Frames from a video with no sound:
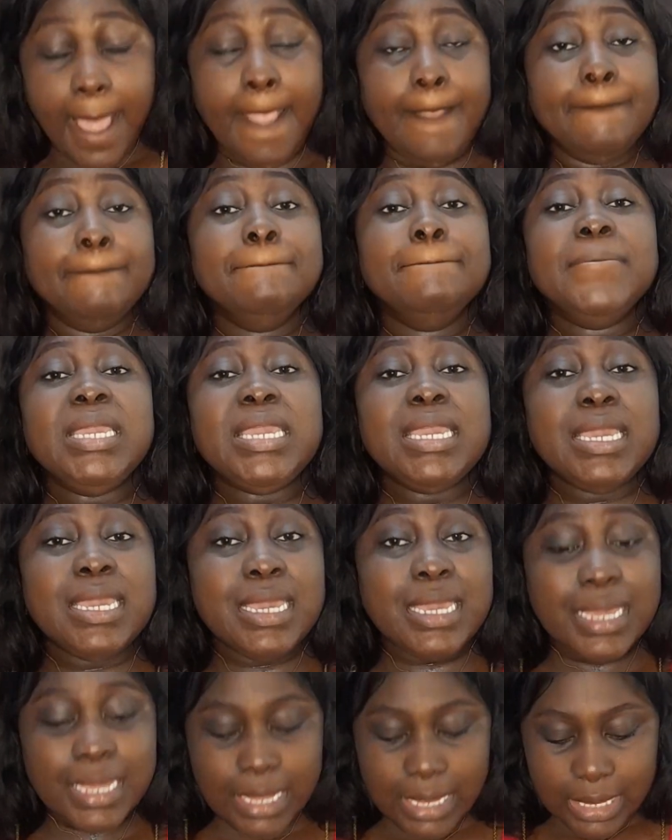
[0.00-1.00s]

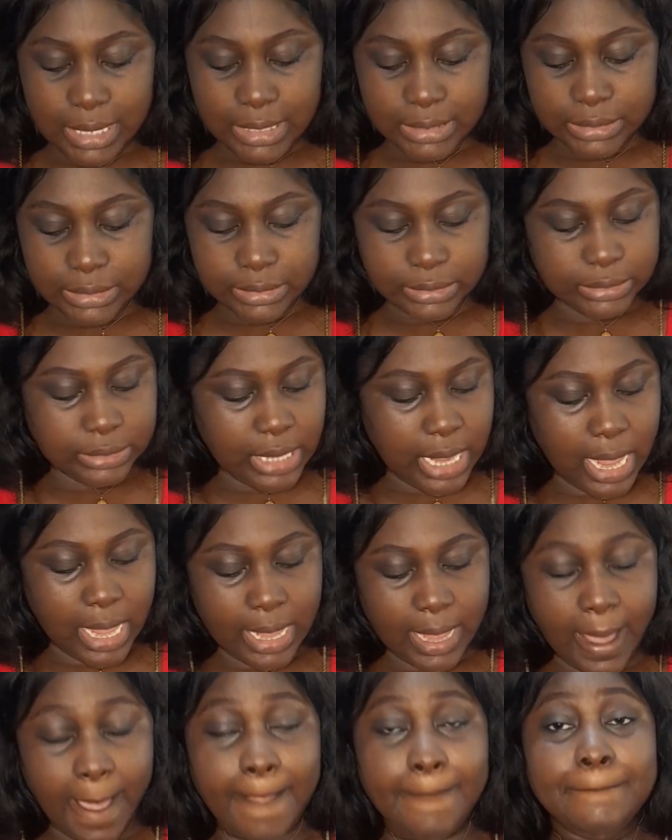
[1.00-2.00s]
me. This is like
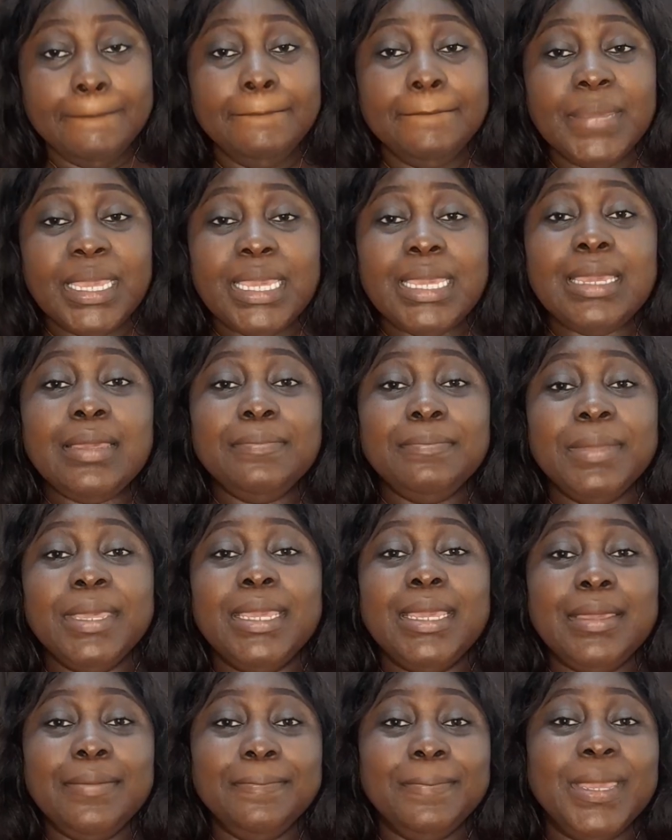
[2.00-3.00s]

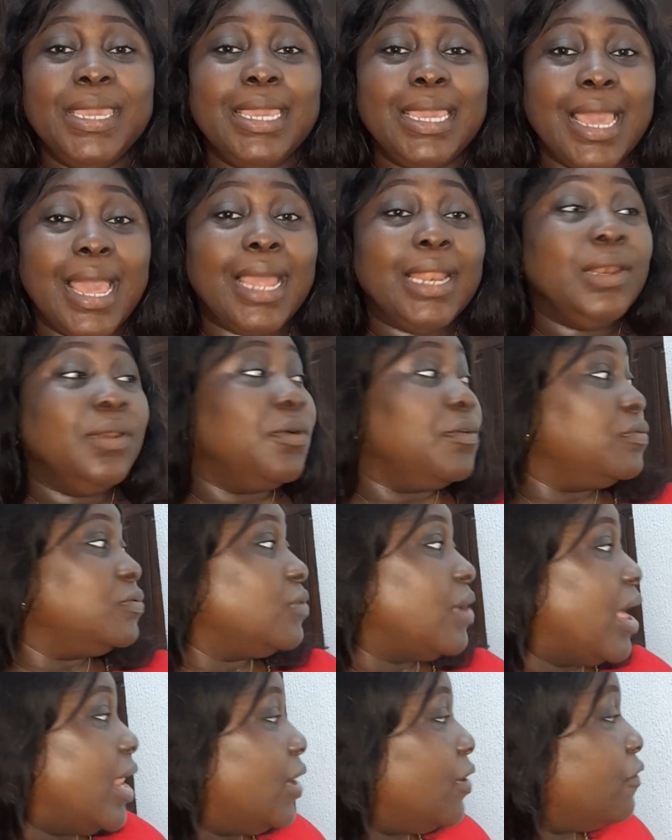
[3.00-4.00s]
me. I love
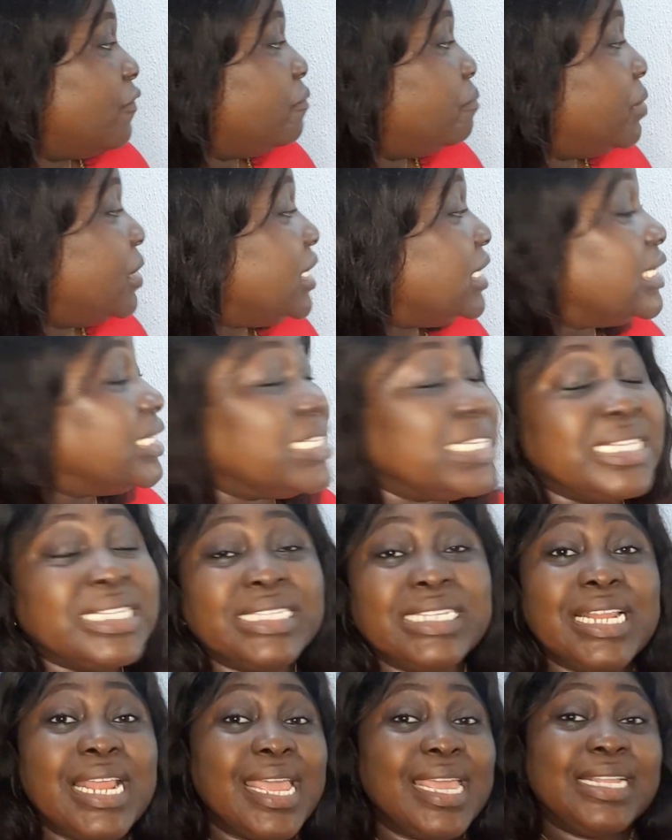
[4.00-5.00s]

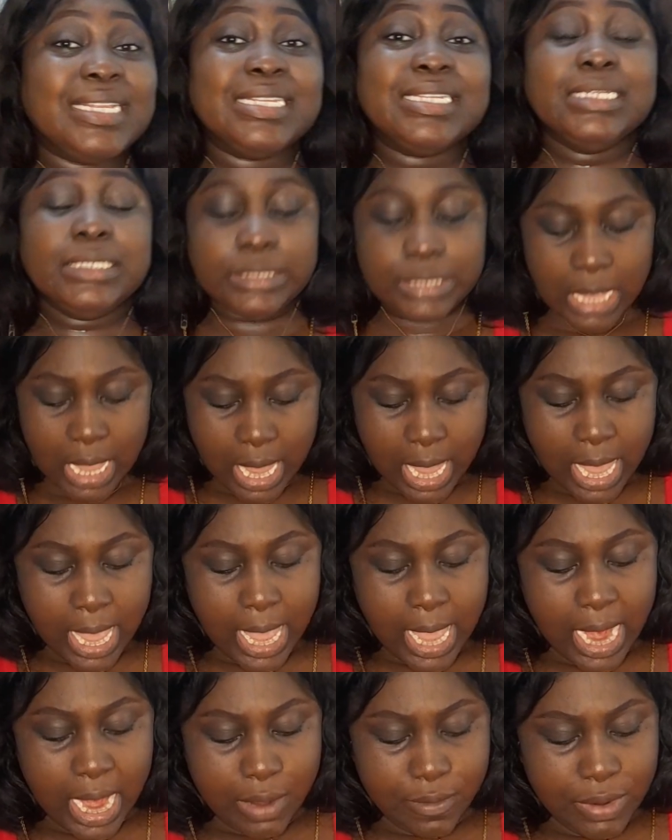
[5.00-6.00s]
pieces like this.
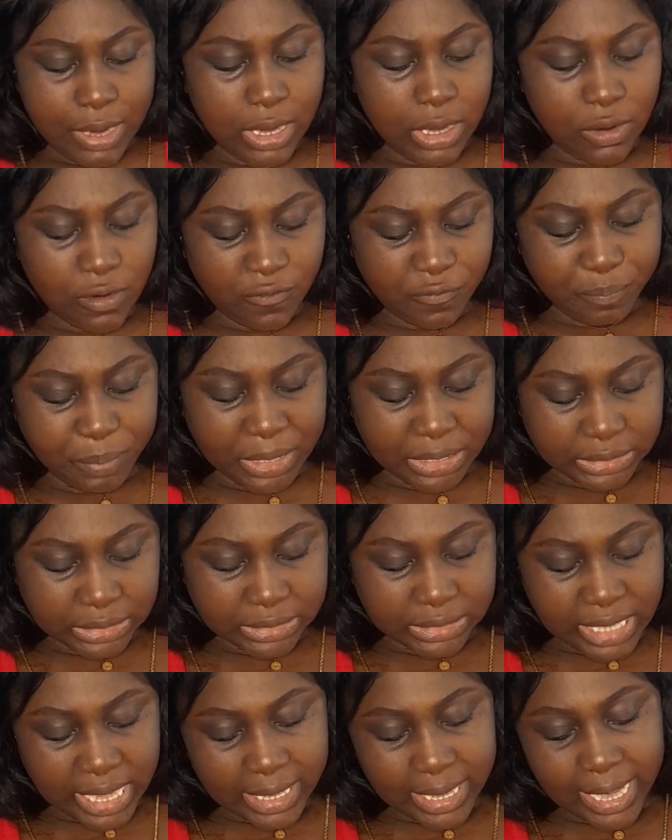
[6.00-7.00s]
I really love
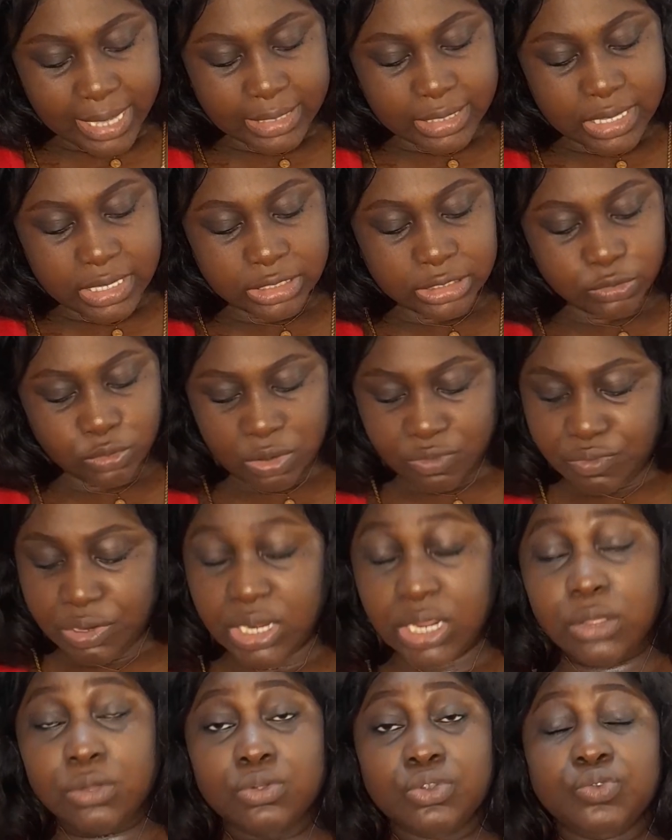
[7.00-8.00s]
pieces like this one
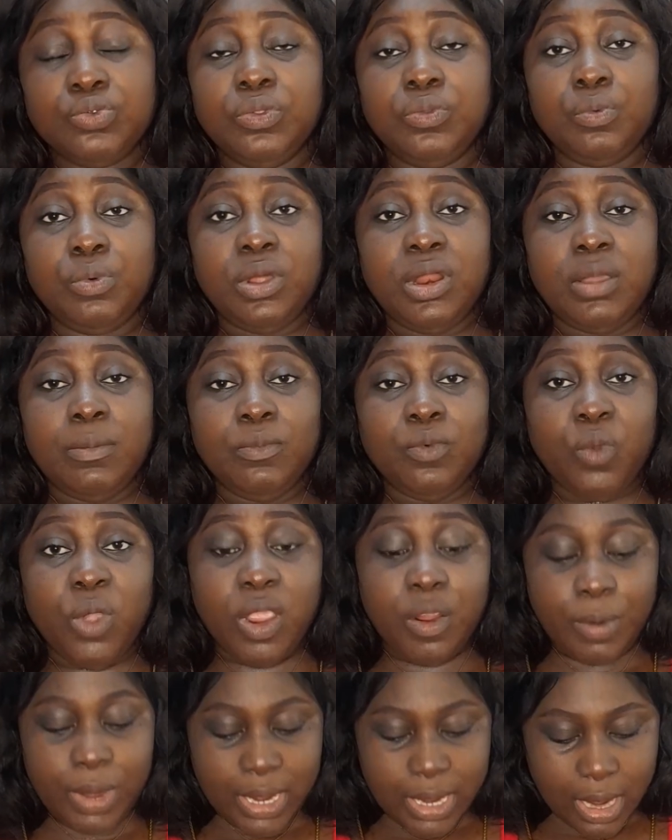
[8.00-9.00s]
really goes with what I'm
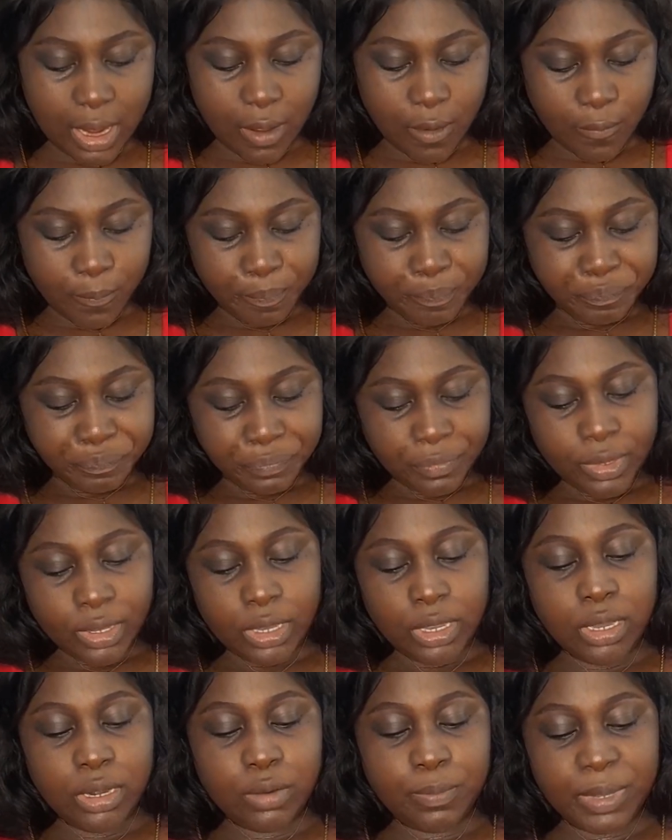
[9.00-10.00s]
wearing now,
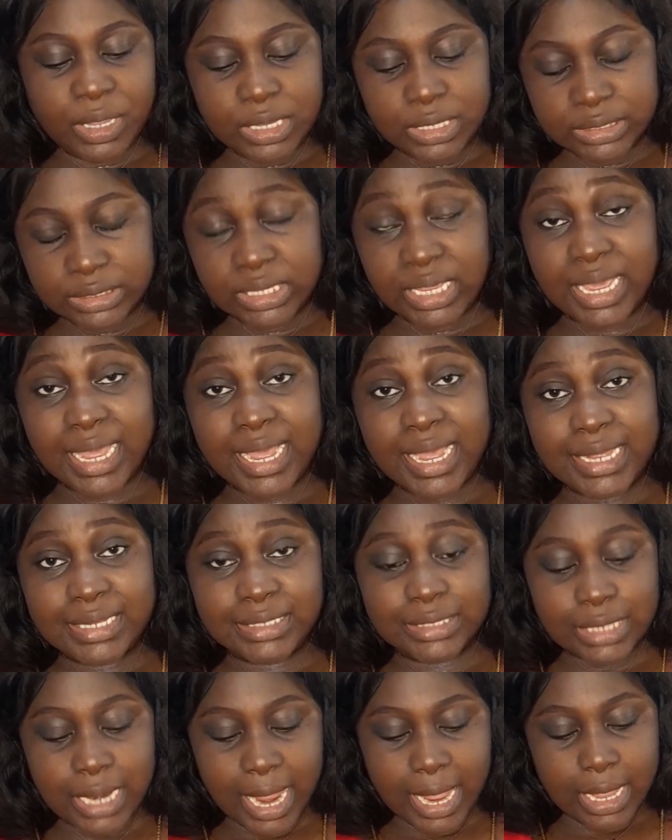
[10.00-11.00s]
you know, because he
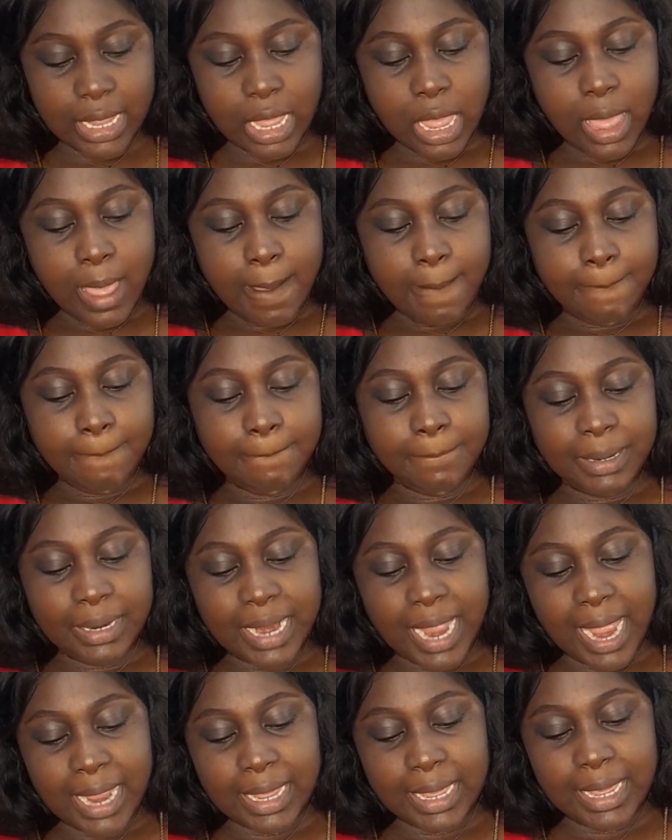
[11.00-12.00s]
has like
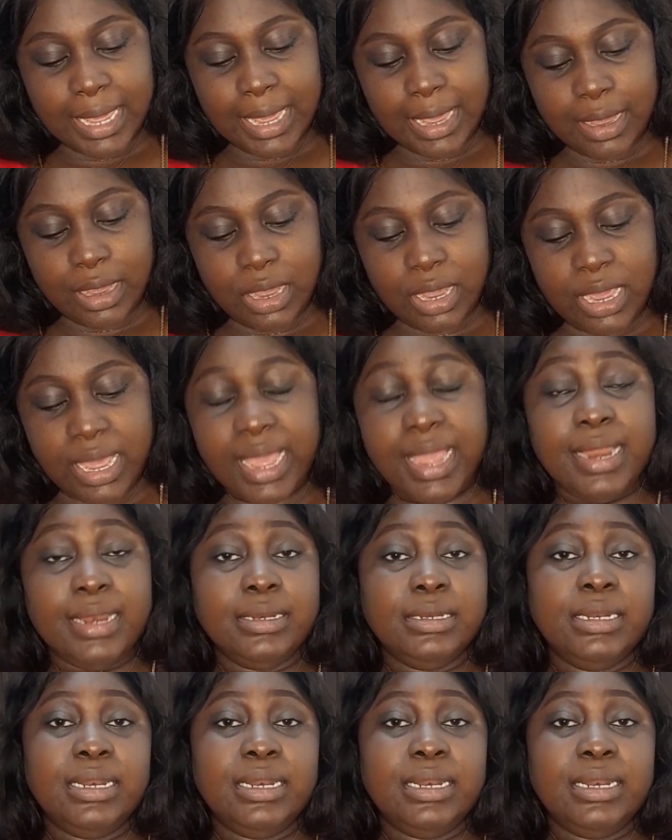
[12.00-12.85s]
black hair and